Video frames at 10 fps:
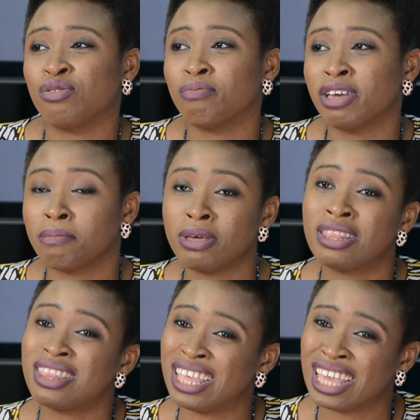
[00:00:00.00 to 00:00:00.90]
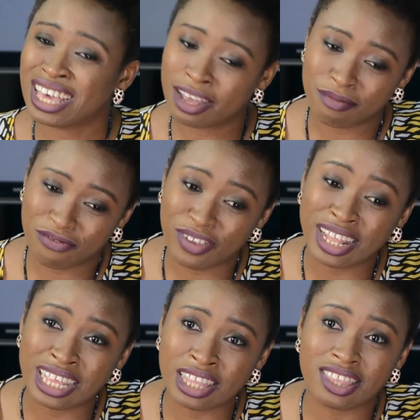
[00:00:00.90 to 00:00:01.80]
make me think I'm
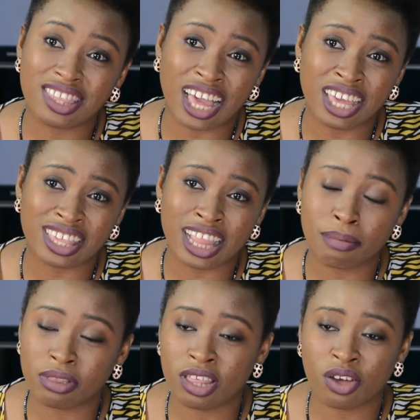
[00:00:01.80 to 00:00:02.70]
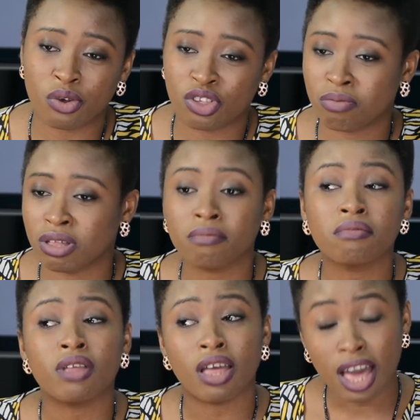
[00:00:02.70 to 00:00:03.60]
feeling science lab tech or something.
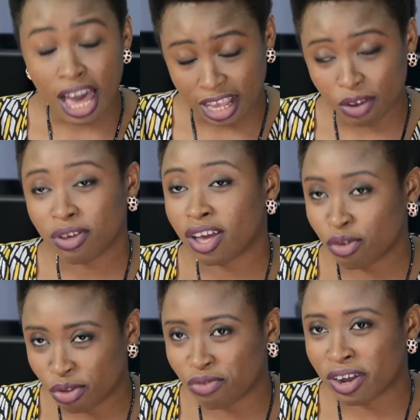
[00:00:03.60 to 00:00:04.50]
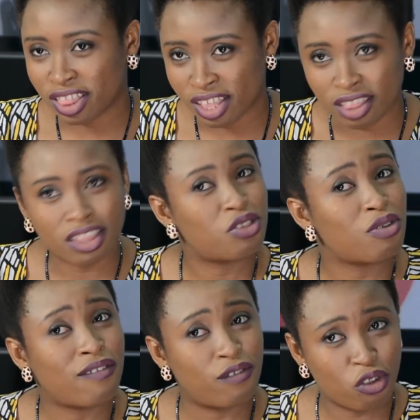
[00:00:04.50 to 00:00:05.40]
I said, okay, I'll do the right thing. So I
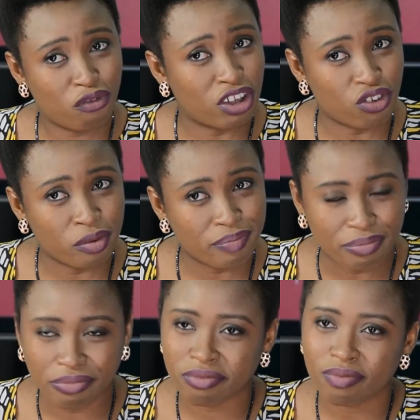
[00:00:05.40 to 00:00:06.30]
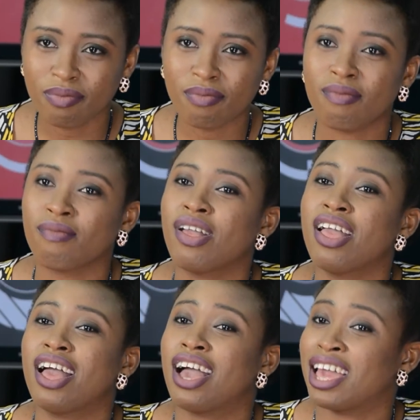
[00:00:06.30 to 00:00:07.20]
failed fashion.
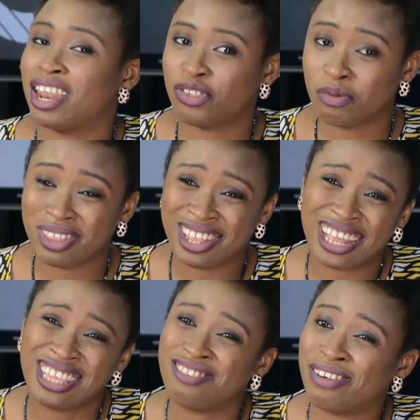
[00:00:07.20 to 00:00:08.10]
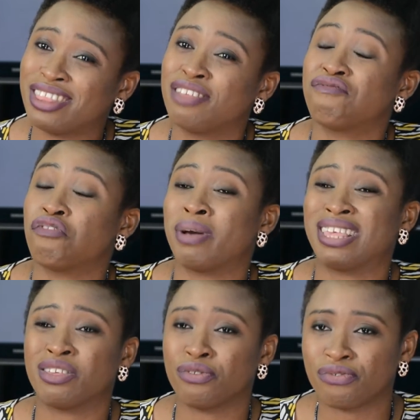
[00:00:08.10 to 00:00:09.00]
And as someone said, I did the right thing for
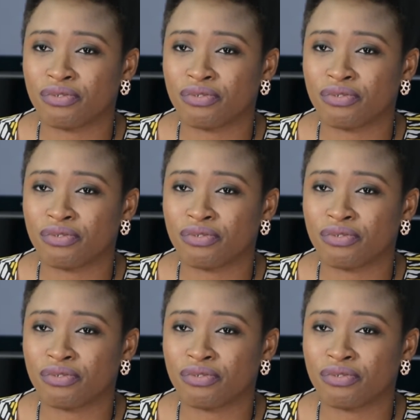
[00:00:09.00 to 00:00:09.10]
myself.